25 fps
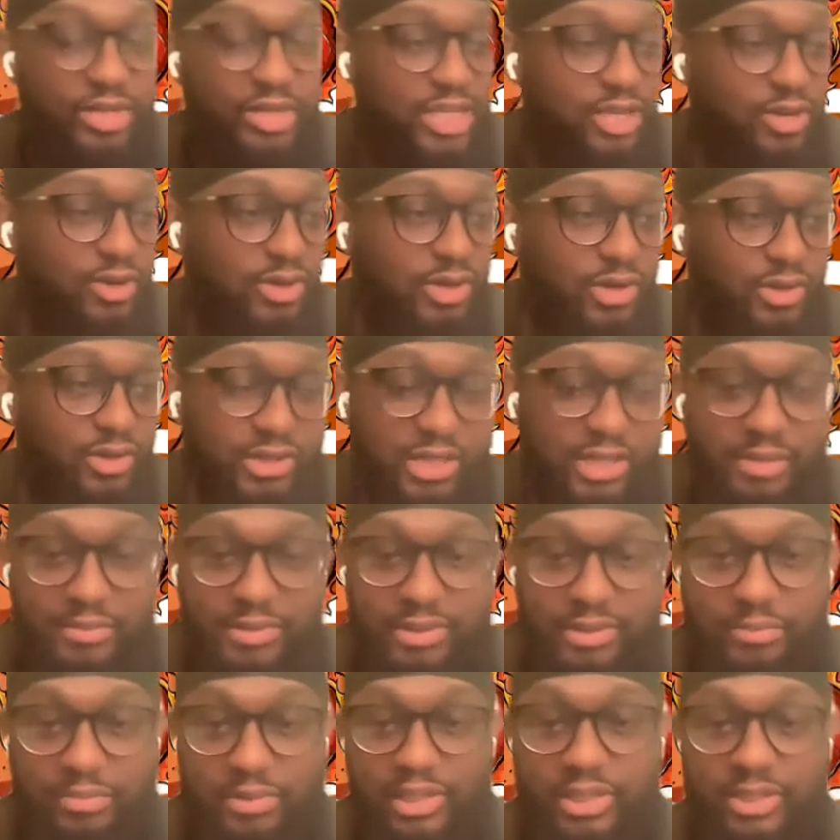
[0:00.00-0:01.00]
He gonna go dumb
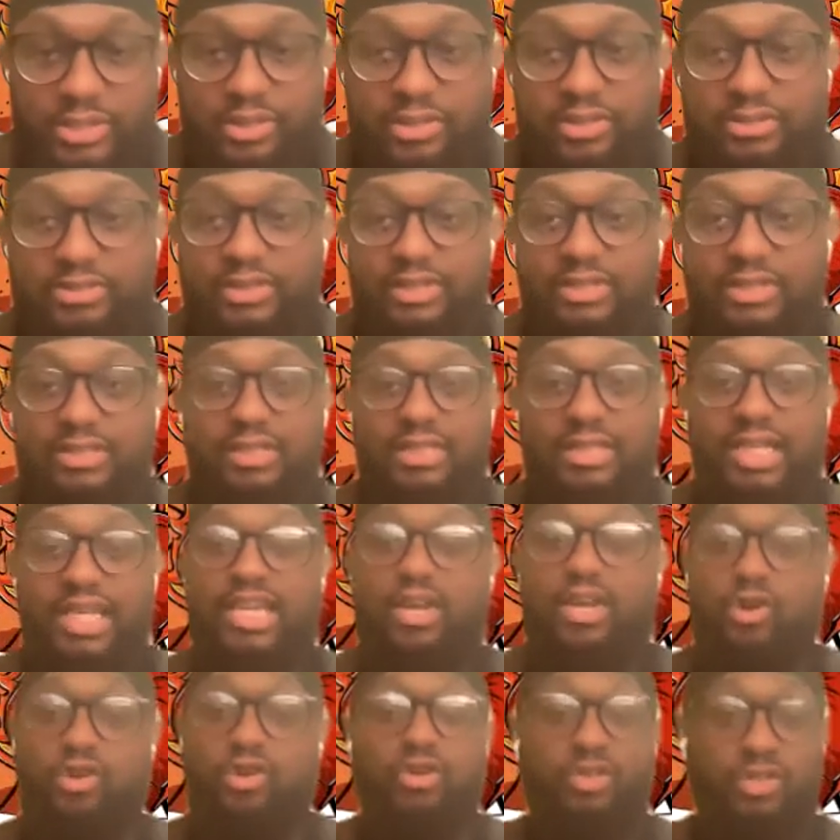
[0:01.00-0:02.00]
in the playoffs. He
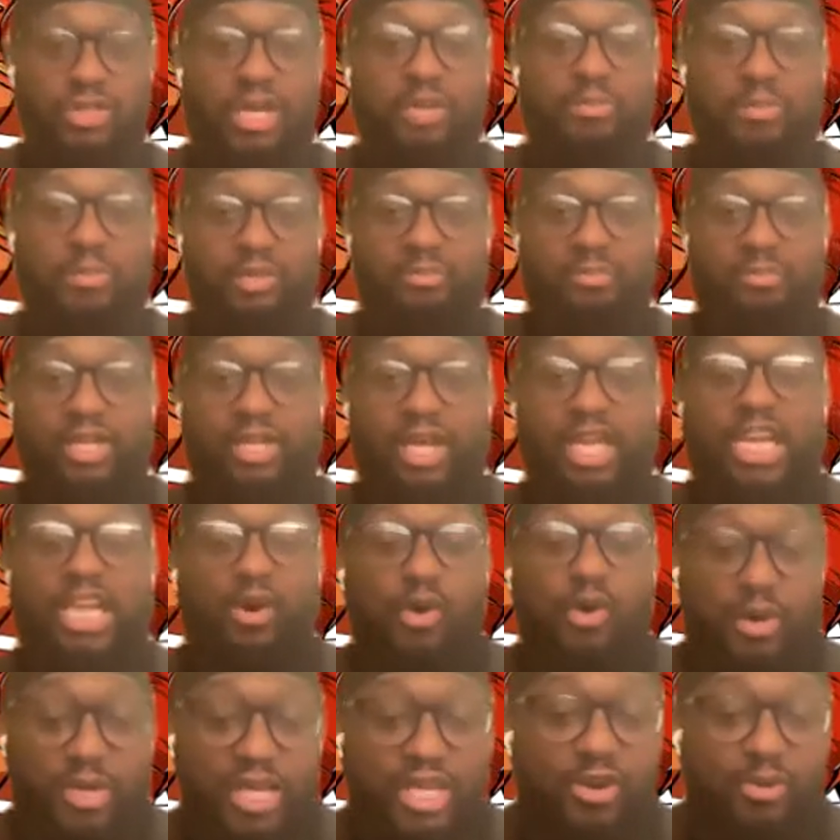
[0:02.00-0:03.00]
gonna go dumb in the playoffs.
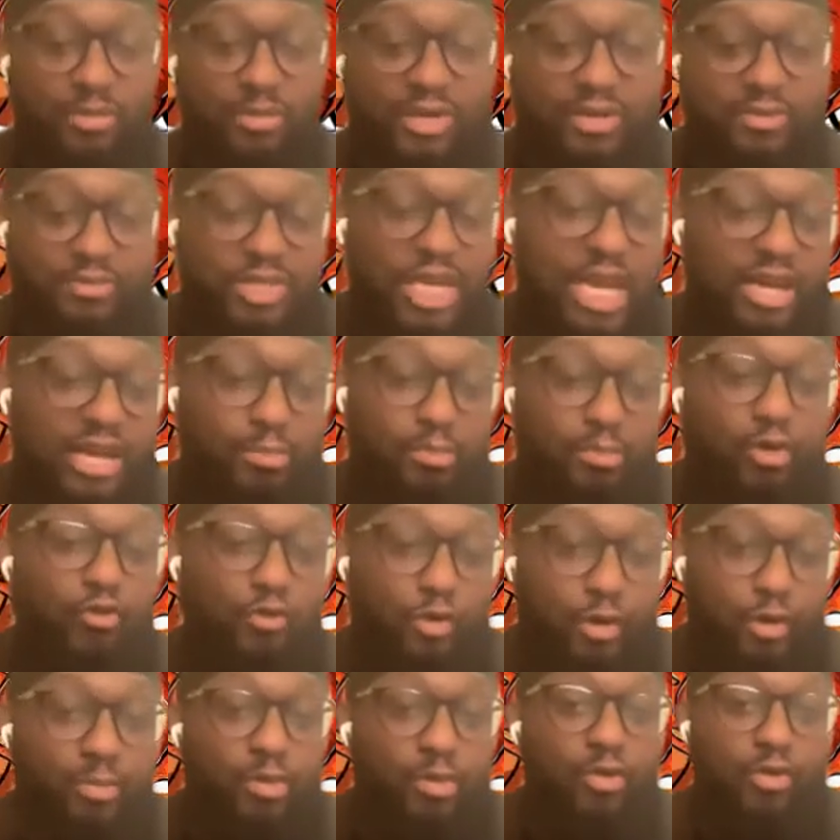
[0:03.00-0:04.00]
He gonna be try to
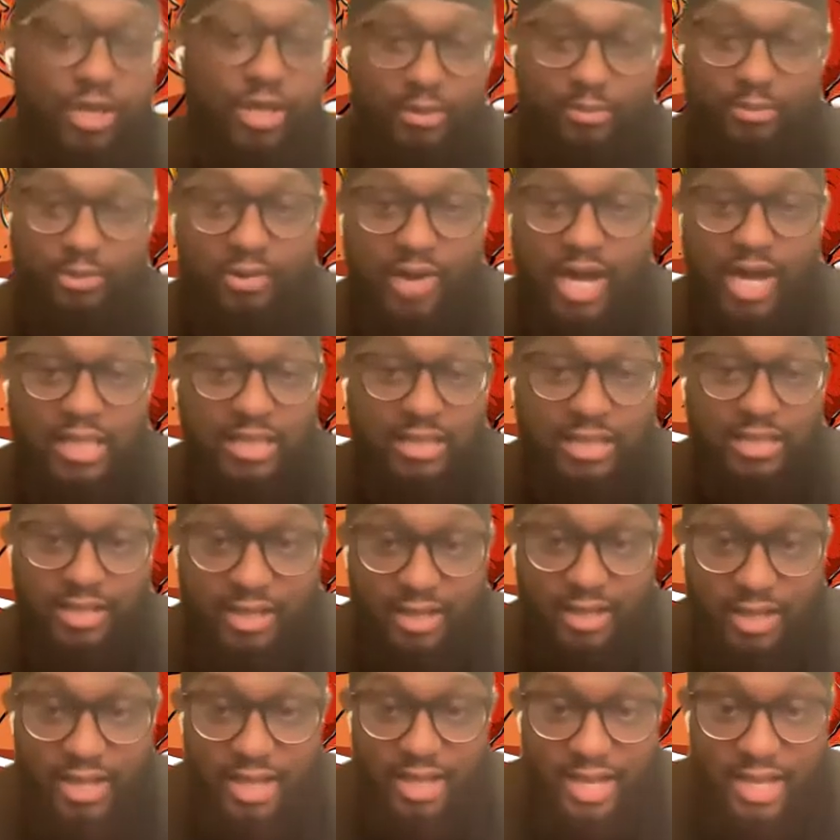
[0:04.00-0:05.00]
prove a point, bro. I
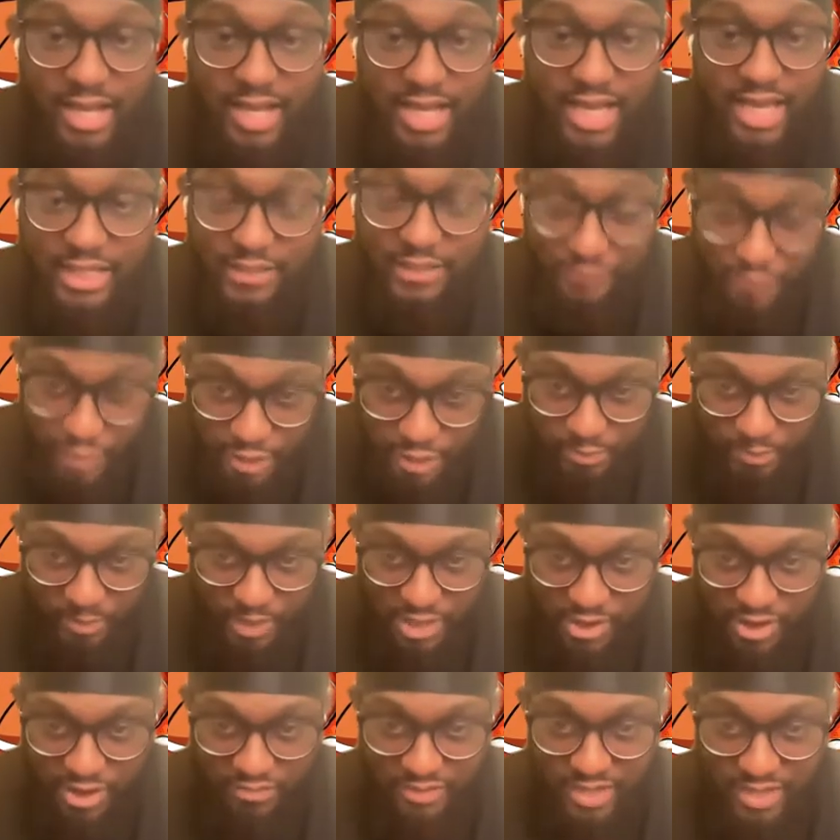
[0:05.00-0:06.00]
think his first
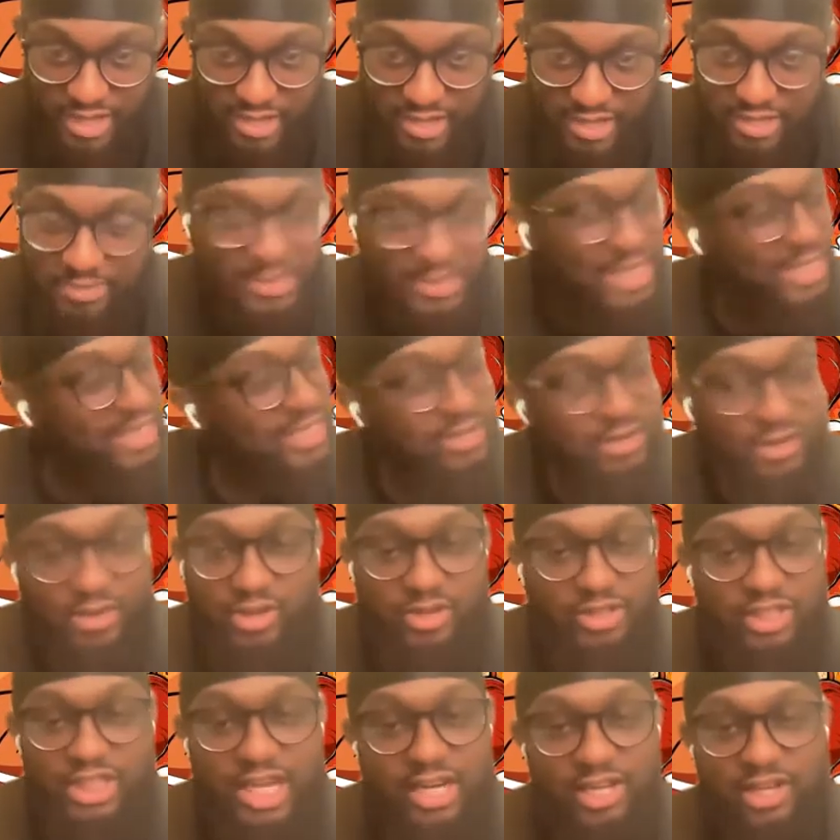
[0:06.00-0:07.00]
playoff game, like he gonna
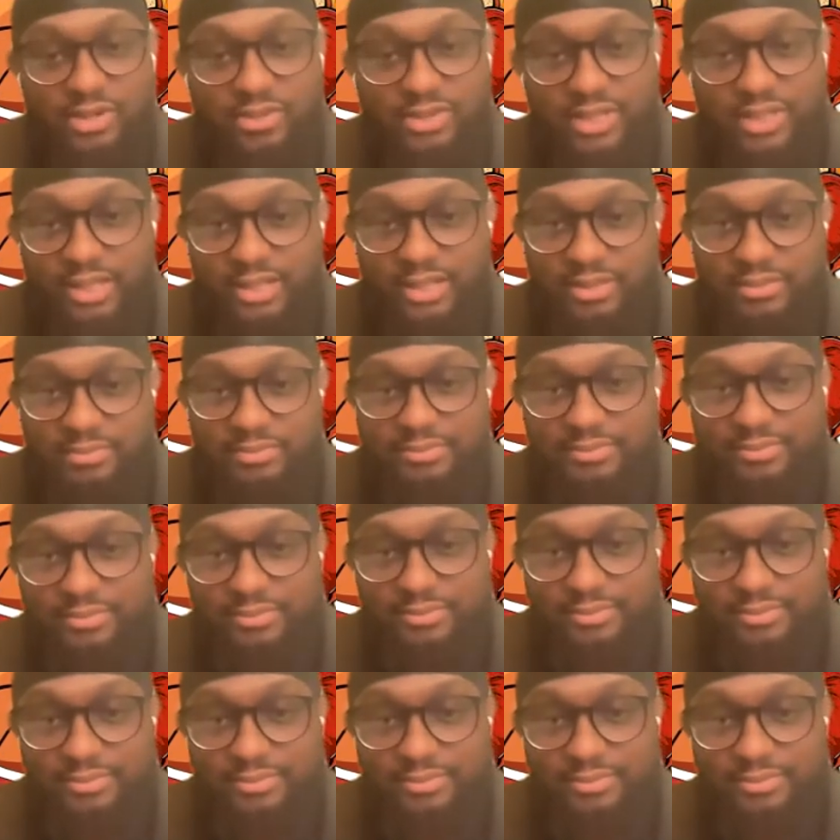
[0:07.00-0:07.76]
try to go dumb.